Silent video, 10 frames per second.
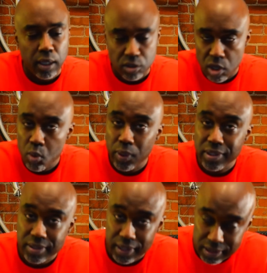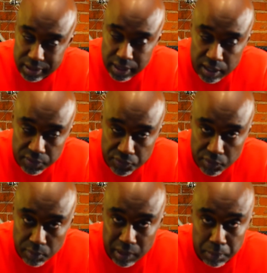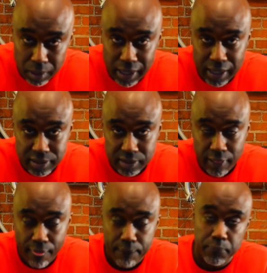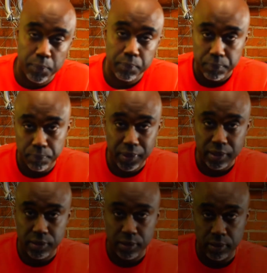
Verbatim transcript: As always, stay safe, be blessed. Peace.